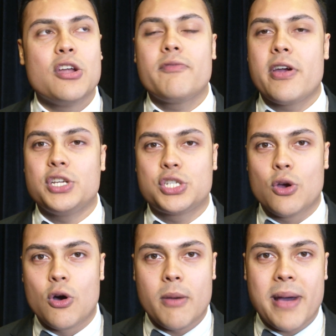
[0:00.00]
not very
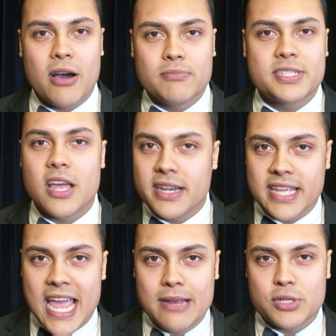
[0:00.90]
sure about certain
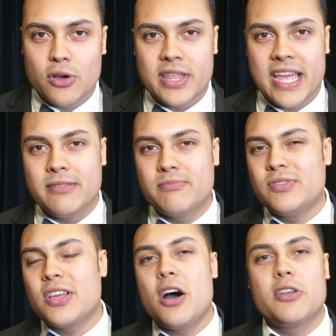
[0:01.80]
games, or they
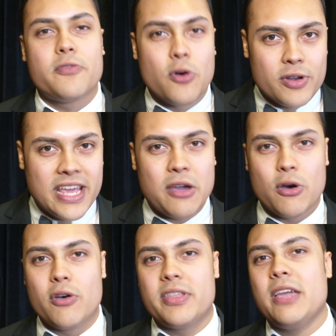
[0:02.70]
can't afford it,
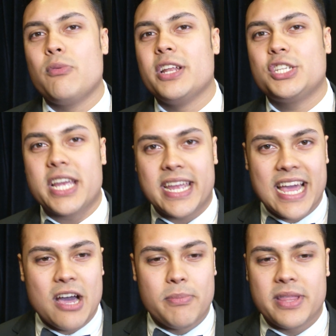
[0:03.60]
or they want to check it
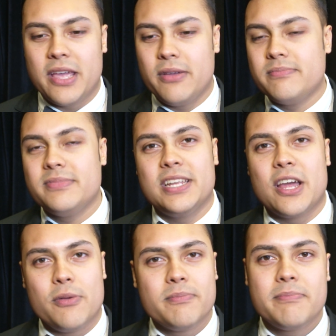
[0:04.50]
out, but they, you
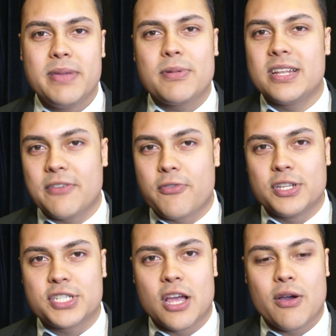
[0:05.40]
know, people are
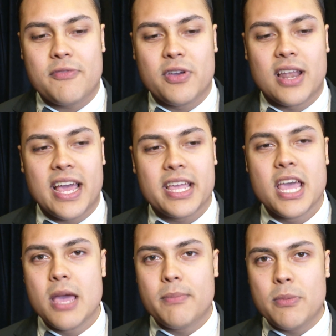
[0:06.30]
different. So I feel like
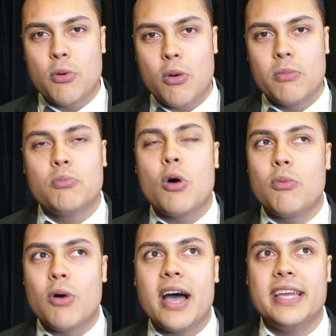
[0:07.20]
people,
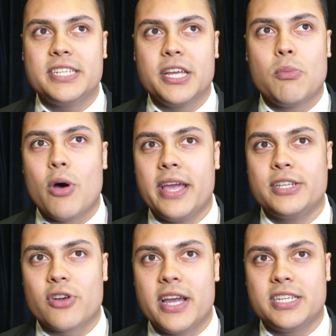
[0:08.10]
what I do and what I
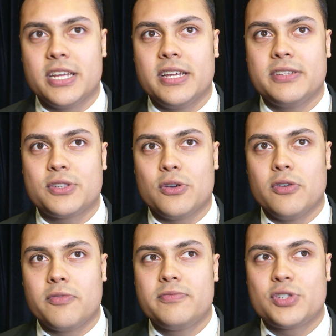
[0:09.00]
try to sort
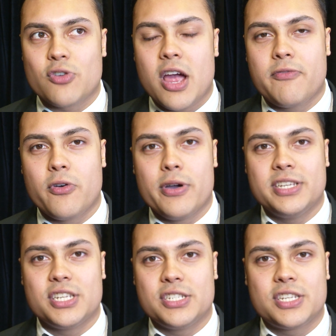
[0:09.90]
of strive for
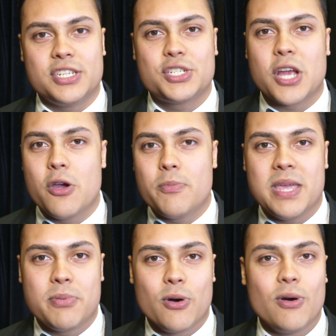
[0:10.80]
is just to show
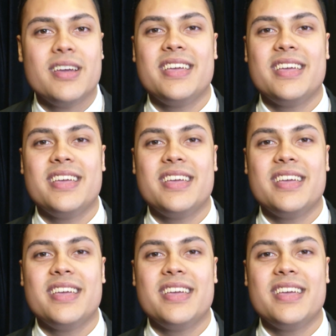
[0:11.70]
people,